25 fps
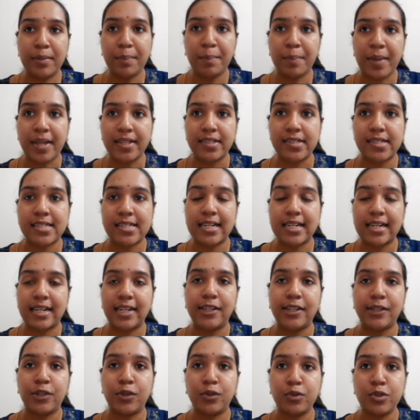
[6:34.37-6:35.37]
pencil
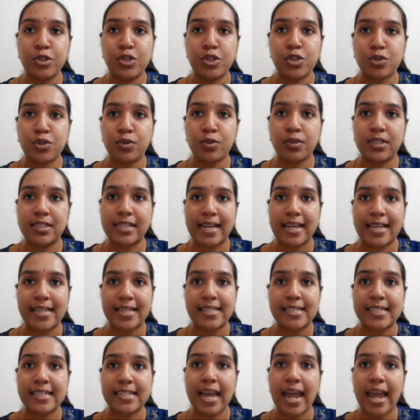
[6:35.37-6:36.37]
used to
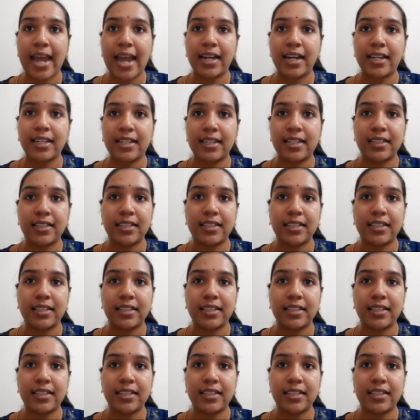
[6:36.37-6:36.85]
test and